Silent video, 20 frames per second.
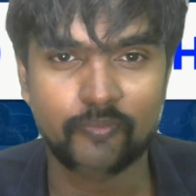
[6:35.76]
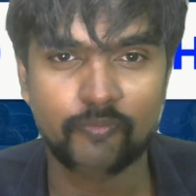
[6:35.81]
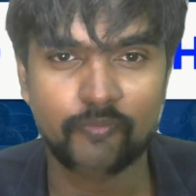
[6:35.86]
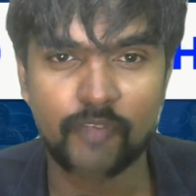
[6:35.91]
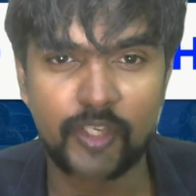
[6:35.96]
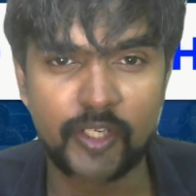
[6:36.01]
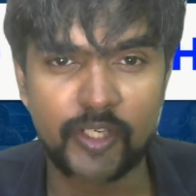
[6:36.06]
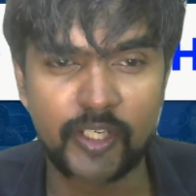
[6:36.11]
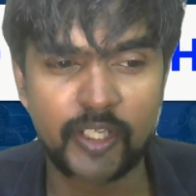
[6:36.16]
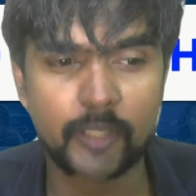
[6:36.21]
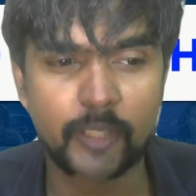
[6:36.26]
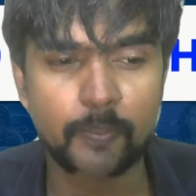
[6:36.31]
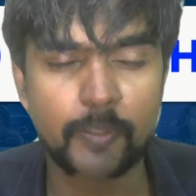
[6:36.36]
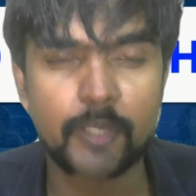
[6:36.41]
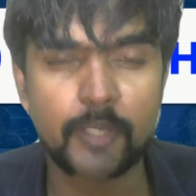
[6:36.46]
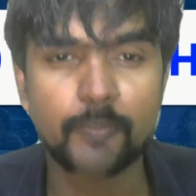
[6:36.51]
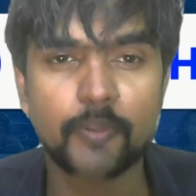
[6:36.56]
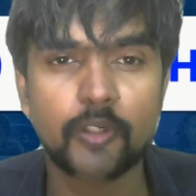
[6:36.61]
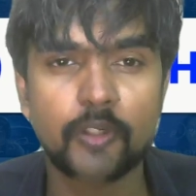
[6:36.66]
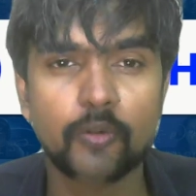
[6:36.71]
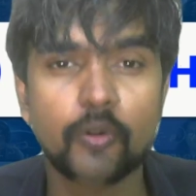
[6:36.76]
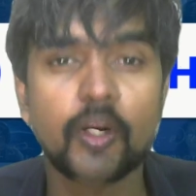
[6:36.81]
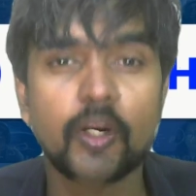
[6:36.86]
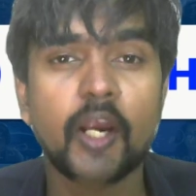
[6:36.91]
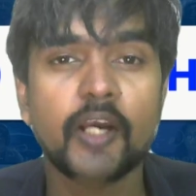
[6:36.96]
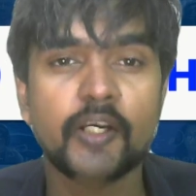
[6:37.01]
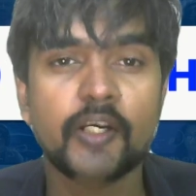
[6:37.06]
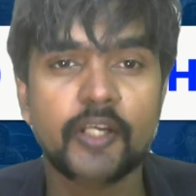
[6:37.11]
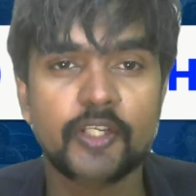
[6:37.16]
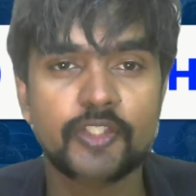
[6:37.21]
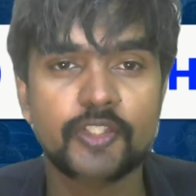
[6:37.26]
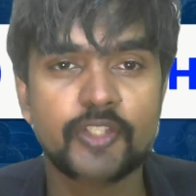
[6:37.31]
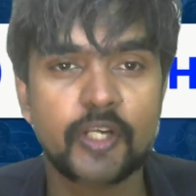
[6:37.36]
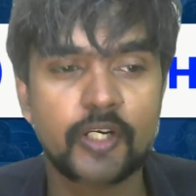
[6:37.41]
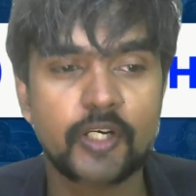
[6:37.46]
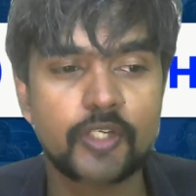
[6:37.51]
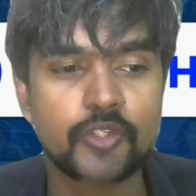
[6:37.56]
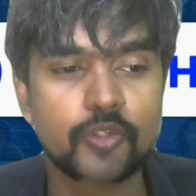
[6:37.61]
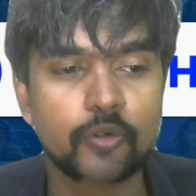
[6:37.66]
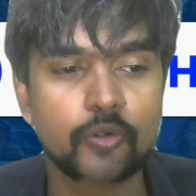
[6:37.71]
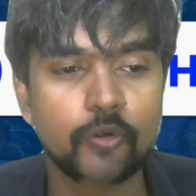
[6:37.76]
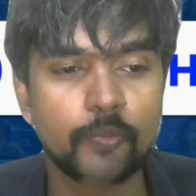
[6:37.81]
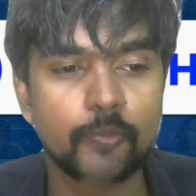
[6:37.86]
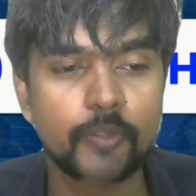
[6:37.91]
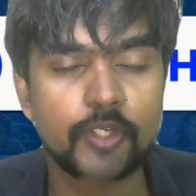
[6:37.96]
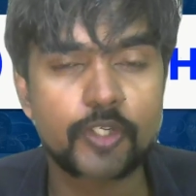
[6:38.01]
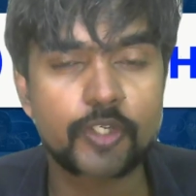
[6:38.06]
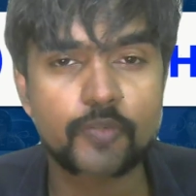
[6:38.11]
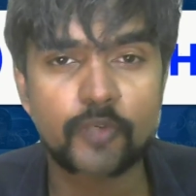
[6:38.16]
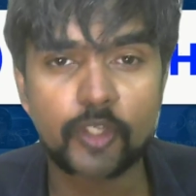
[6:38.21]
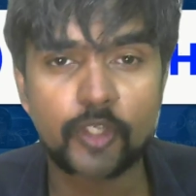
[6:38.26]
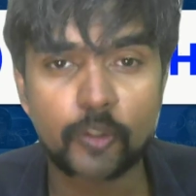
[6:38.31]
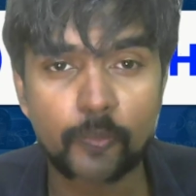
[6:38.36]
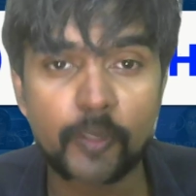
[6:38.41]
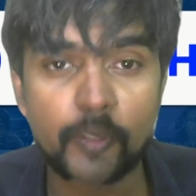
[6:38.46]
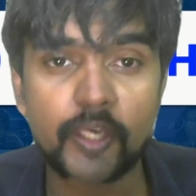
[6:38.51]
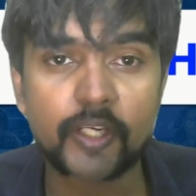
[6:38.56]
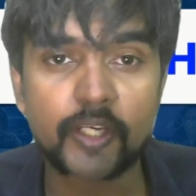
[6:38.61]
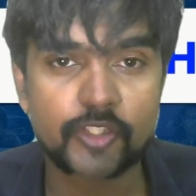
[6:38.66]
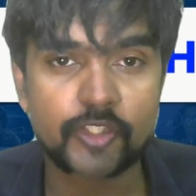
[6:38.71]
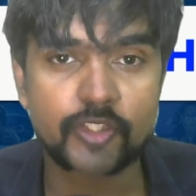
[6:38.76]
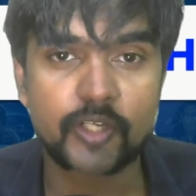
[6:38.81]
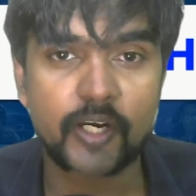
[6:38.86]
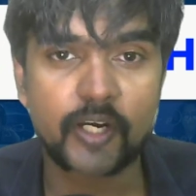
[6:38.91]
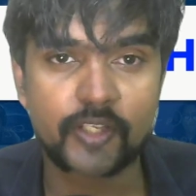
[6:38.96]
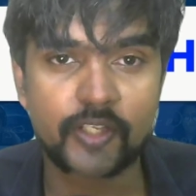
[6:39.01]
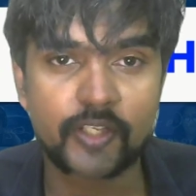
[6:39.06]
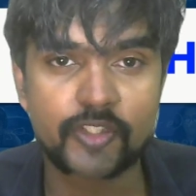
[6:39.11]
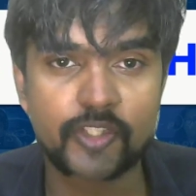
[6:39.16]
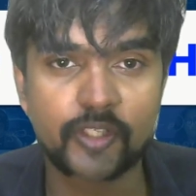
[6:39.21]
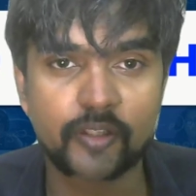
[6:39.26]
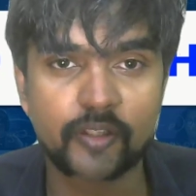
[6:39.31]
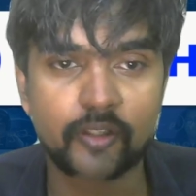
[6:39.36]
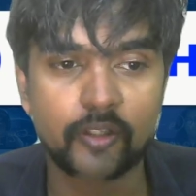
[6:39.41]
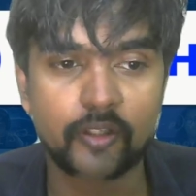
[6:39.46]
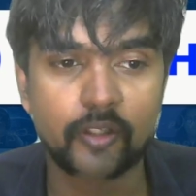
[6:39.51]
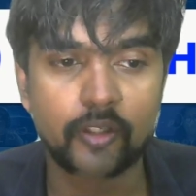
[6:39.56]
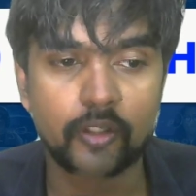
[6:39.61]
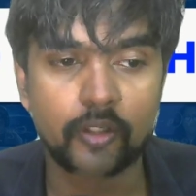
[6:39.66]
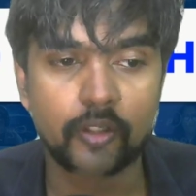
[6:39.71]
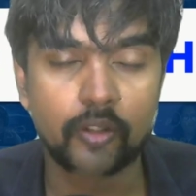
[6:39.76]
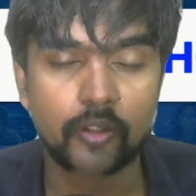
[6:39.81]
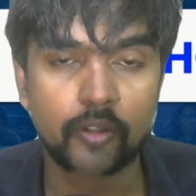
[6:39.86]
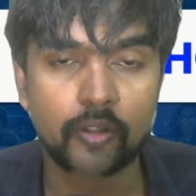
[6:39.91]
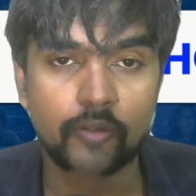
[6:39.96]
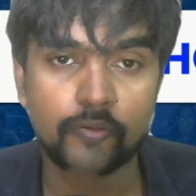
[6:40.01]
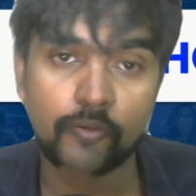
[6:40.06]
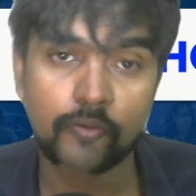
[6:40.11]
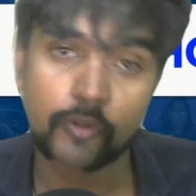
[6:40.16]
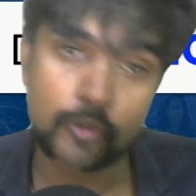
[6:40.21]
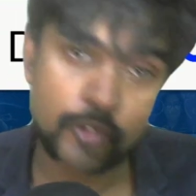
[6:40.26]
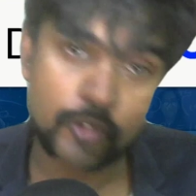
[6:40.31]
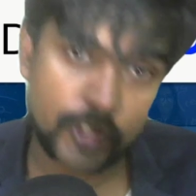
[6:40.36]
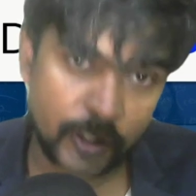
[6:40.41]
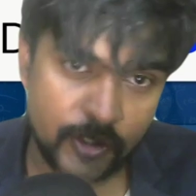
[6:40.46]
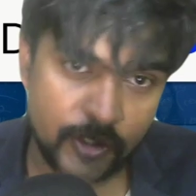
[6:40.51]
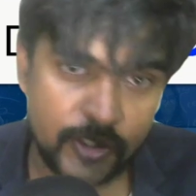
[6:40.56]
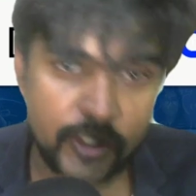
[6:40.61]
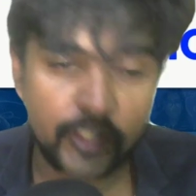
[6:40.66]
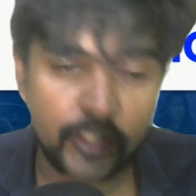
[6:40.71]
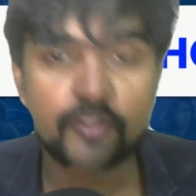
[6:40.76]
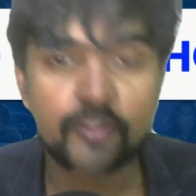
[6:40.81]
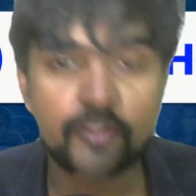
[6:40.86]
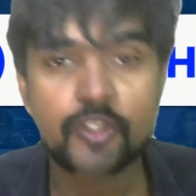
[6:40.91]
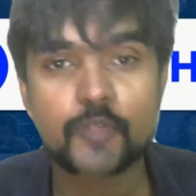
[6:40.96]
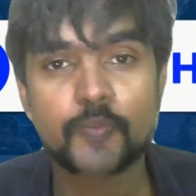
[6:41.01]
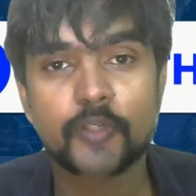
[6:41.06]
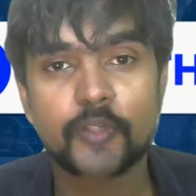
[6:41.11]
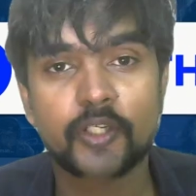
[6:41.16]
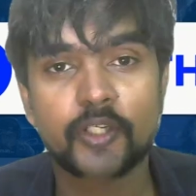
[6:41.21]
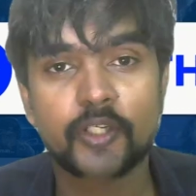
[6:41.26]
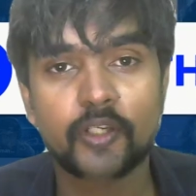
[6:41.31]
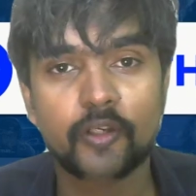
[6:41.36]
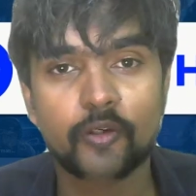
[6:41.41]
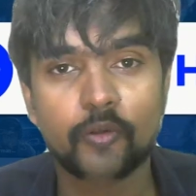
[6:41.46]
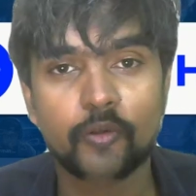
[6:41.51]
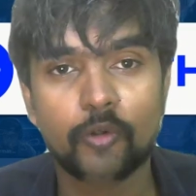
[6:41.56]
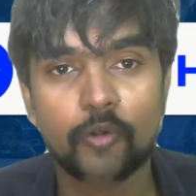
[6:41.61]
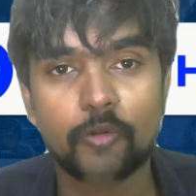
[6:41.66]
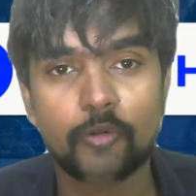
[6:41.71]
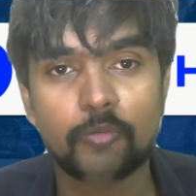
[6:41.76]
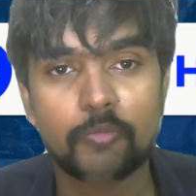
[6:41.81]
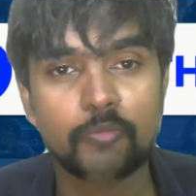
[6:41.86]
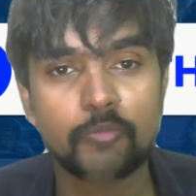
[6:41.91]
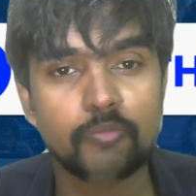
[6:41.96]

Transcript: We need people who are anti status quo because when you make a strategy to succeed in this particular role,